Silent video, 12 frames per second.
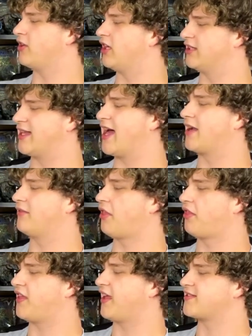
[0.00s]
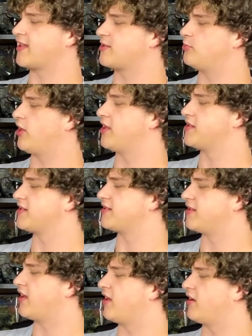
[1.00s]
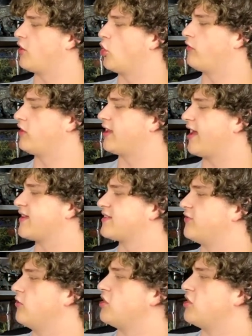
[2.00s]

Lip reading: a lot of the things X Plus has done over the last few